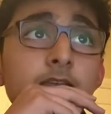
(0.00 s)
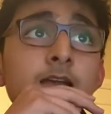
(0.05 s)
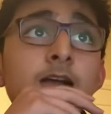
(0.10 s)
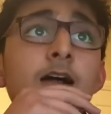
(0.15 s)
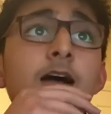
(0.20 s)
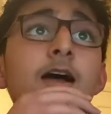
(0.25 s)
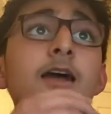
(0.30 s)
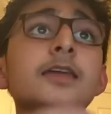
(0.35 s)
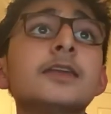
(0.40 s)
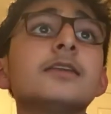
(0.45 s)

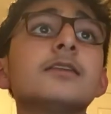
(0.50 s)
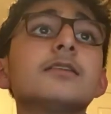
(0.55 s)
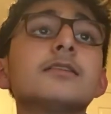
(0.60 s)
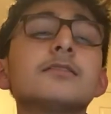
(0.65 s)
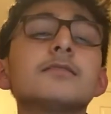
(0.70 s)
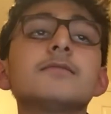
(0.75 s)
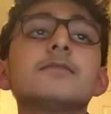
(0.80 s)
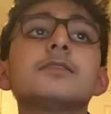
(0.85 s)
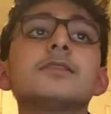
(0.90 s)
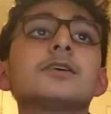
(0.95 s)

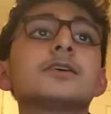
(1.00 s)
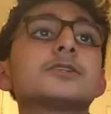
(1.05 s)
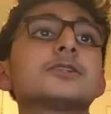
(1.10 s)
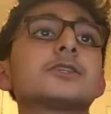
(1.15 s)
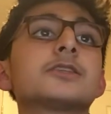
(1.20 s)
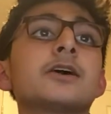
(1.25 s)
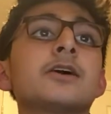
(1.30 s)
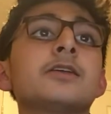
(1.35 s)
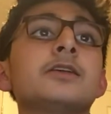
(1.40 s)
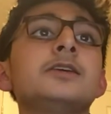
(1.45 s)
and their
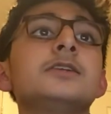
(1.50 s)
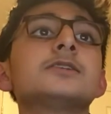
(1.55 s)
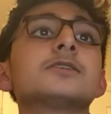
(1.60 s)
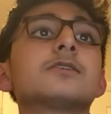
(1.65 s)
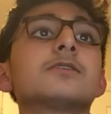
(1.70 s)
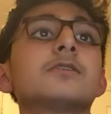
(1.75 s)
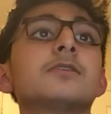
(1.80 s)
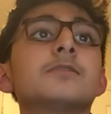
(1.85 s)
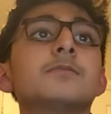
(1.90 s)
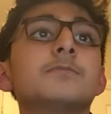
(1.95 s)
studies
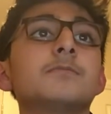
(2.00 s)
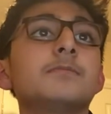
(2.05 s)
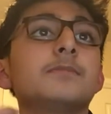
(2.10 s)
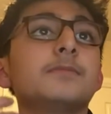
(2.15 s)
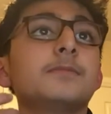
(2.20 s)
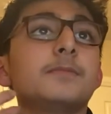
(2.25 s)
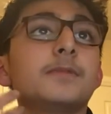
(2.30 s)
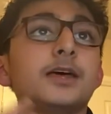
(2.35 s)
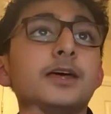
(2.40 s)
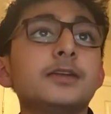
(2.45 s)

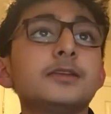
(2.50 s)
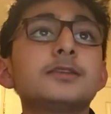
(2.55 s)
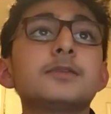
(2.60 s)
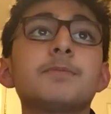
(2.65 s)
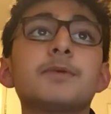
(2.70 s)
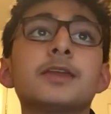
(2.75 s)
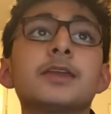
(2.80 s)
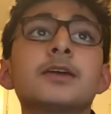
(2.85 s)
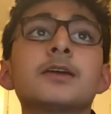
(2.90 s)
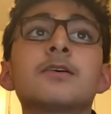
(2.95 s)
and
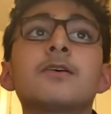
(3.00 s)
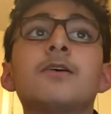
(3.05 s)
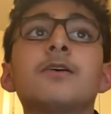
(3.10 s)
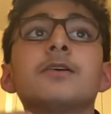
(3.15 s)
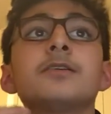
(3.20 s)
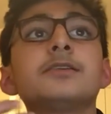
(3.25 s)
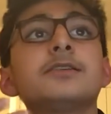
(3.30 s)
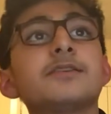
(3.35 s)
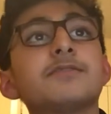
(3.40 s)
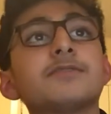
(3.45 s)
depending
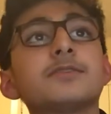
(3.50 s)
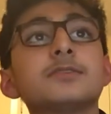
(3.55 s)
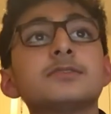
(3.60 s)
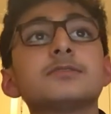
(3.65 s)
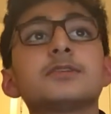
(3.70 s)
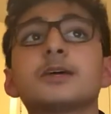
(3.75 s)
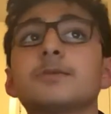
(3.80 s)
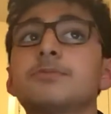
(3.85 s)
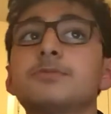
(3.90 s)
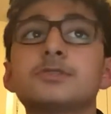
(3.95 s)
on
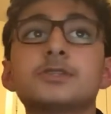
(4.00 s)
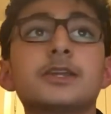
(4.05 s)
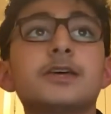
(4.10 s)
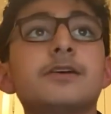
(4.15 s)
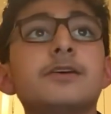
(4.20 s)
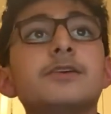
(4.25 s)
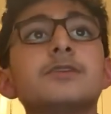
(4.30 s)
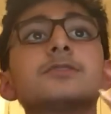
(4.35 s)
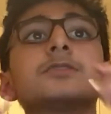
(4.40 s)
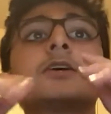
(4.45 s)
different type of
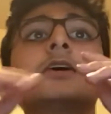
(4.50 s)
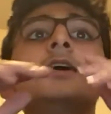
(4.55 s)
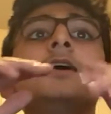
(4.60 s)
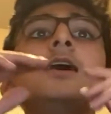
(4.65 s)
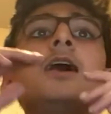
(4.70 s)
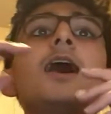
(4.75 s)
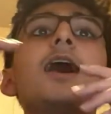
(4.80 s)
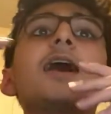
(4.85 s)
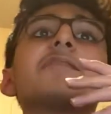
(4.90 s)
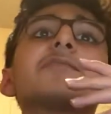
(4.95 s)
scenarios.
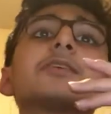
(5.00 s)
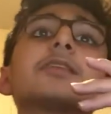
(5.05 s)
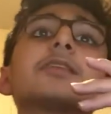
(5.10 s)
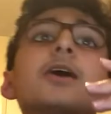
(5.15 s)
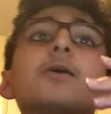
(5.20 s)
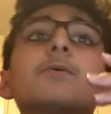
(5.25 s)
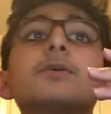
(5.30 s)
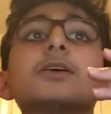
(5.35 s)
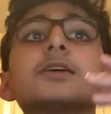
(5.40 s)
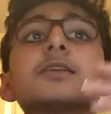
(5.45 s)
After
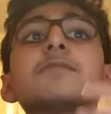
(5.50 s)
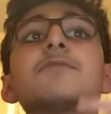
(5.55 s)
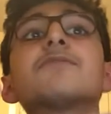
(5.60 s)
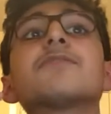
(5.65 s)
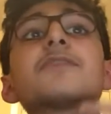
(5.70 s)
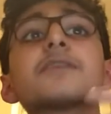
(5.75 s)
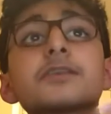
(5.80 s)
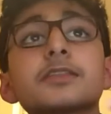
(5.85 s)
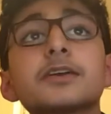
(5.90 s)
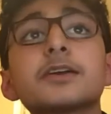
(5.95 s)
we can
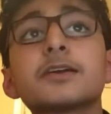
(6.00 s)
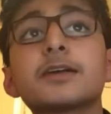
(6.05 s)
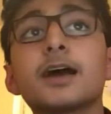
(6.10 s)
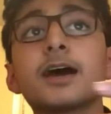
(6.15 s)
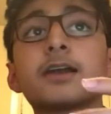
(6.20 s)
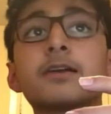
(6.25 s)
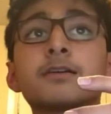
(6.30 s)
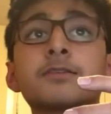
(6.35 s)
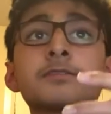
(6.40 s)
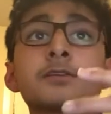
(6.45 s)
further
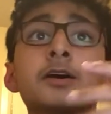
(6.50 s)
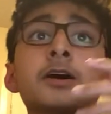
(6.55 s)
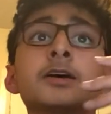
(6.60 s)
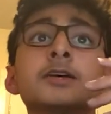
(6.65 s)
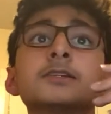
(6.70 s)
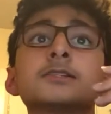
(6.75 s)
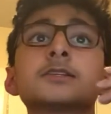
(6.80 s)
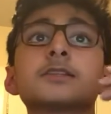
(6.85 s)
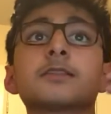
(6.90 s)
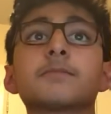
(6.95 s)

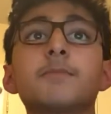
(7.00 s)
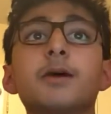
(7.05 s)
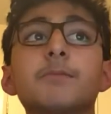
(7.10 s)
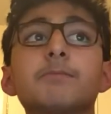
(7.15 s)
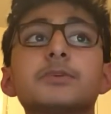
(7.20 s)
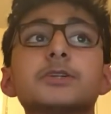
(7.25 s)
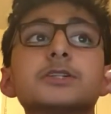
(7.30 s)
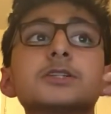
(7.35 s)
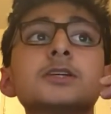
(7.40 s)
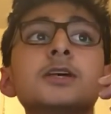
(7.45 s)
categorize the
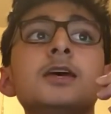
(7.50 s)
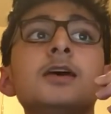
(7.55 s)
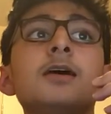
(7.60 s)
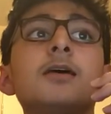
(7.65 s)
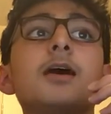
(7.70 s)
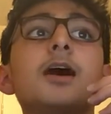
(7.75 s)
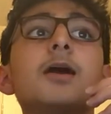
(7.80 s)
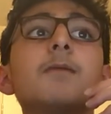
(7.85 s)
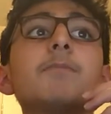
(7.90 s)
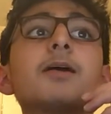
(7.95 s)
members
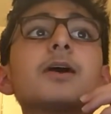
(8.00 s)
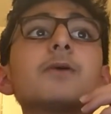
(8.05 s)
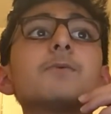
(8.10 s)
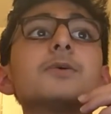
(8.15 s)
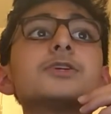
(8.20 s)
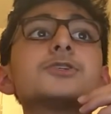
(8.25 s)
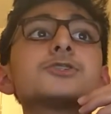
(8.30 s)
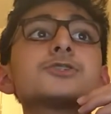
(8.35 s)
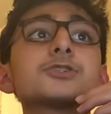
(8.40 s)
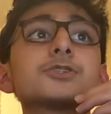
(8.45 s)
by
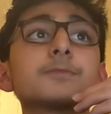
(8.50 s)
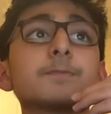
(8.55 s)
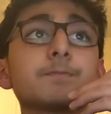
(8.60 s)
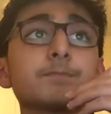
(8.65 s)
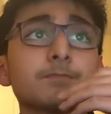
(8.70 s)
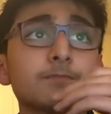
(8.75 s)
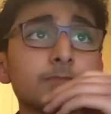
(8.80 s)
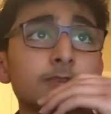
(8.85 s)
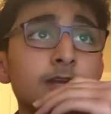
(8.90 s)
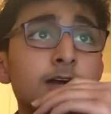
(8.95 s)
which
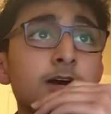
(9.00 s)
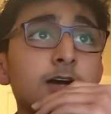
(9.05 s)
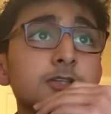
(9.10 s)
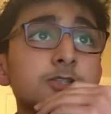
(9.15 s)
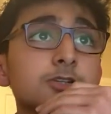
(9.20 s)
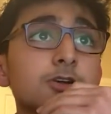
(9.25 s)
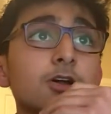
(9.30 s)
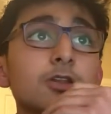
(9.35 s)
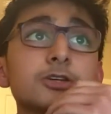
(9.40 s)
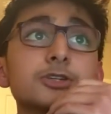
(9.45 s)

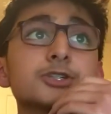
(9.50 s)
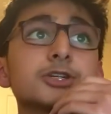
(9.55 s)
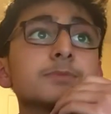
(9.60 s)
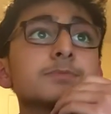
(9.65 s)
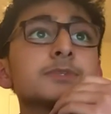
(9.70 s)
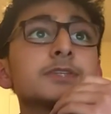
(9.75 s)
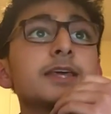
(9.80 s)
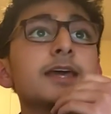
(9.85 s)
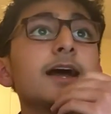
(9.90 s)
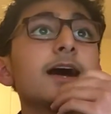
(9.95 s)

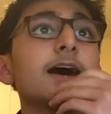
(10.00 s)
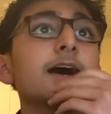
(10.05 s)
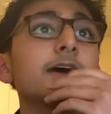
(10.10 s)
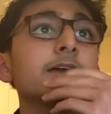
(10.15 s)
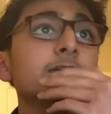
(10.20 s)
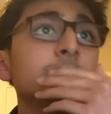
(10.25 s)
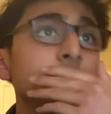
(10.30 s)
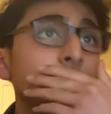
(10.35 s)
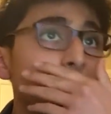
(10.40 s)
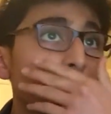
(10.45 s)
scholarships they
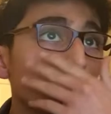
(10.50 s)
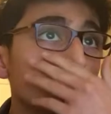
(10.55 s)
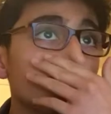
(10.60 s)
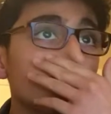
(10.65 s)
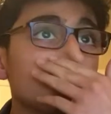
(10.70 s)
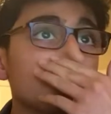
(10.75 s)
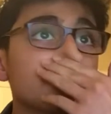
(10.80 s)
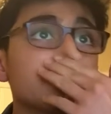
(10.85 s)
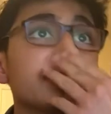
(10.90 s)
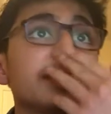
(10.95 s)
had or
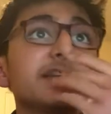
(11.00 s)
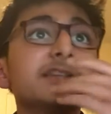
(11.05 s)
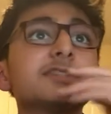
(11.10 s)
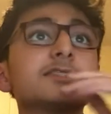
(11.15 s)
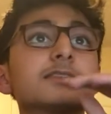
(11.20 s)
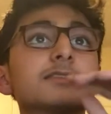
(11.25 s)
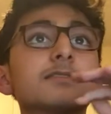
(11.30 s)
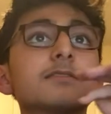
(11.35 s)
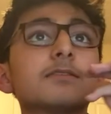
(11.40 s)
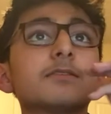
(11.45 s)
what
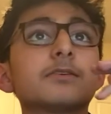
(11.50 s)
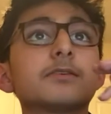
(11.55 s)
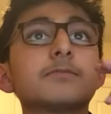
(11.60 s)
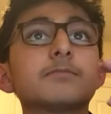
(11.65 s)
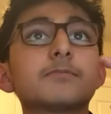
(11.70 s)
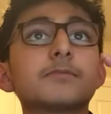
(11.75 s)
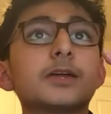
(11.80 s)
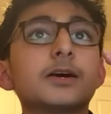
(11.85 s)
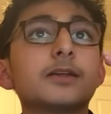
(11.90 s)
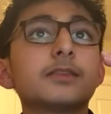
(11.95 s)
grades or
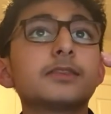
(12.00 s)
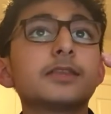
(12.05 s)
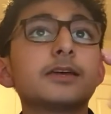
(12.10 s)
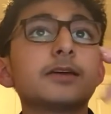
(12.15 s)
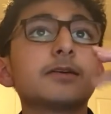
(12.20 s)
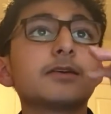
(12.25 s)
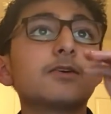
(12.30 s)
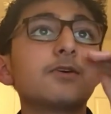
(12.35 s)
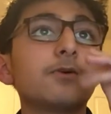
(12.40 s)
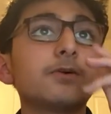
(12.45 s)

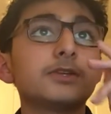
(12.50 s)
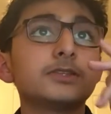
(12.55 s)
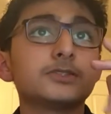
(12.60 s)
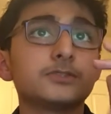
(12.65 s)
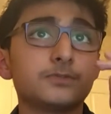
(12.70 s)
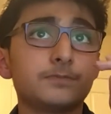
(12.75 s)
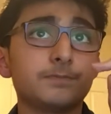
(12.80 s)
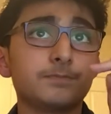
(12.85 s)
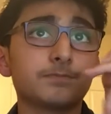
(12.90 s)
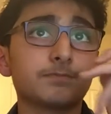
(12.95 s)
they go
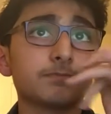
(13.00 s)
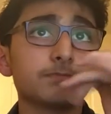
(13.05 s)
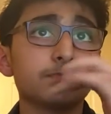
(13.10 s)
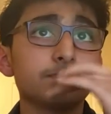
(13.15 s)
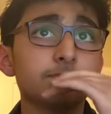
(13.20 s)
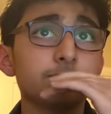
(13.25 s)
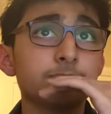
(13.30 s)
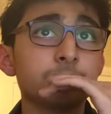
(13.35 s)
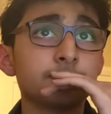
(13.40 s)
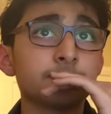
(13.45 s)
into,
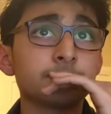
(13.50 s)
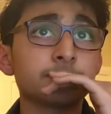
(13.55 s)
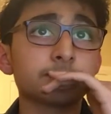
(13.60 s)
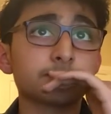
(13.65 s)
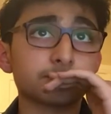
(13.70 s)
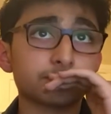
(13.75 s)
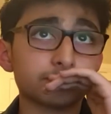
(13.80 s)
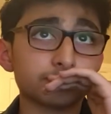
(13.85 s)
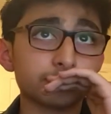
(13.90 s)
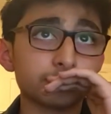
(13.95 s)

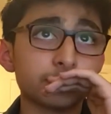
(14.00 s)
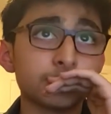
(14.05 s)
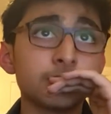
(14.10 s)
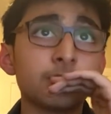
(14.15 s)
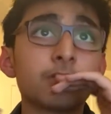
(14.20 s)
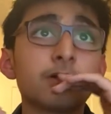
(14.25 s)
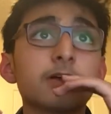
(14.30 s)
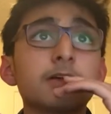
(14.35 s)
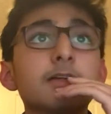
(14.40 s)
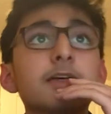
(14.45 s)

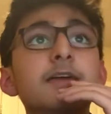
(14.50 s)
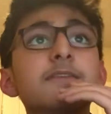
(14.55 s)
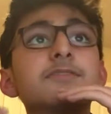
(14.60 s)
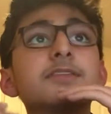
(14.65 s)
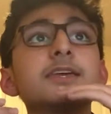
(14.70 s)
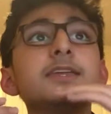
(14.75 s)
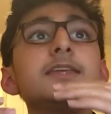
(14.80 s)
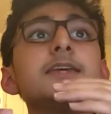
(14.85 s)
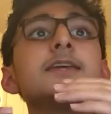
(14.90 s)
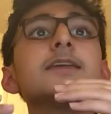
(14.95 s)
or if
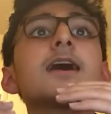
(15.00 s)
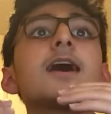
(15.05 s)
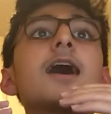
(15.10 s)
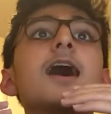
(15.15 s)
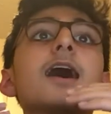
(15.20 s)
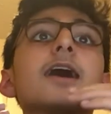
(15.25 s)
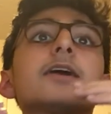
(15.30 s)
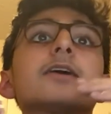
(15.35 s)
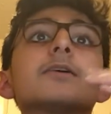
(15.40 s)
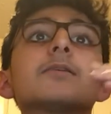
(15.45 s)
they need a
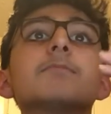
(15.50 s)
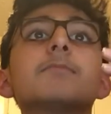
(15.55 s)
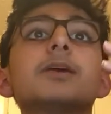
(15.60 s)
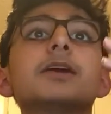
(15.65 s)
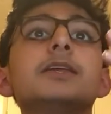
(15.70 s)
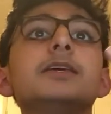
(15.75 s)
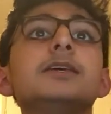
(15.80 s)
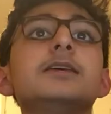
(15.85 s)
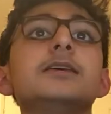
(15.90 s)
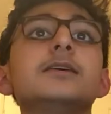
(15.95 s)
higher
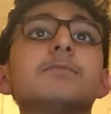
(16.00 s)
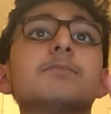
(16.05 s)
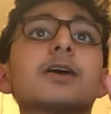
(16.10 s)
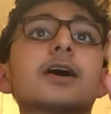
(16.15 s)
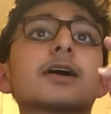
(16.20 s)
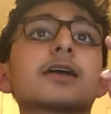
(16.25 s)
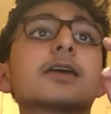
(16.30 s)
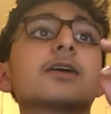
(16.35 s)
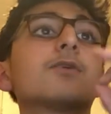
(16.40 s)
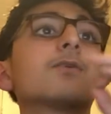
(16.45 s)
money
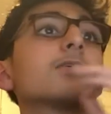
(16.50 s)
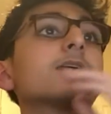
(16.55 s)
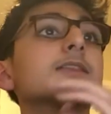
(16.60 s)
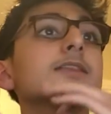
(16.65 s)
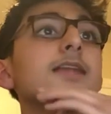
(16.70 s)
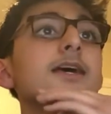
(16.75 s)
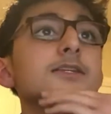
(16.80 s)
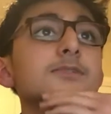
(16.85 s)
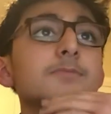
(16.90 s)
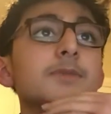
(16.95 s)
bracket or
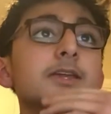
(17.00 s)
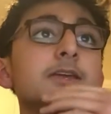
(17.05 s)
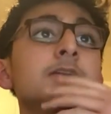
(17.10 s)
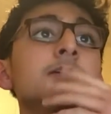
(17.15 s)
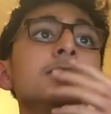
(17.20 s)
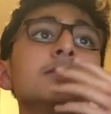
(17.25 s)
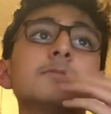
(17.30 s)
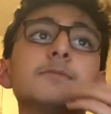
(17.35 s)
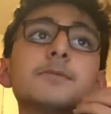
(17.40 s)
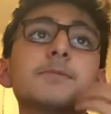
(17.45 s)
less money
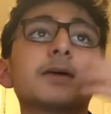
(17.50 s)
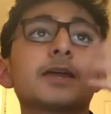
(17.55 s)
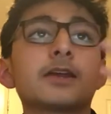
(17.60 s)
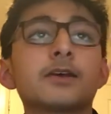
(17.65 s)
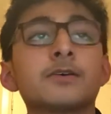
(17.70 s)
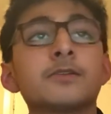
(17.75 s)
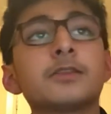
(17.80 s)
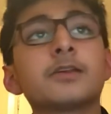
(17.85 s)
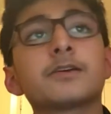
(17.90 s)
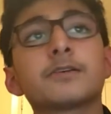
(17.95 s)
depending
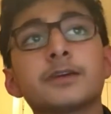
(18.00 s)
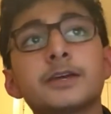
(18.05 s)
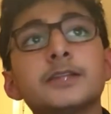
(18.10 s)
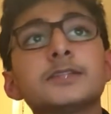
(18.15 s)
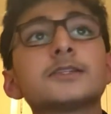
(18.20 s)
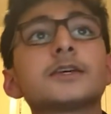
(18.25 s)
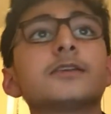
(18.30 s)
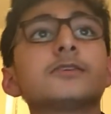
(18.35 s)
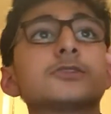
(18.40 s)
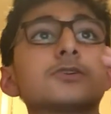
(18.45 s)
on their
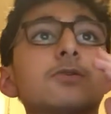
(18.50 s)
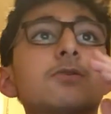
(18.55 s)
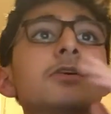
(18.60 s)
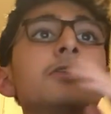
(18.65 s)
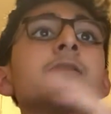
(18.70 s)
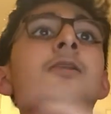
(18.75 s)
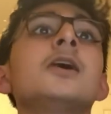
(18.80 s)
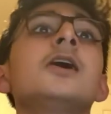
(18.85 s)
grades and so on.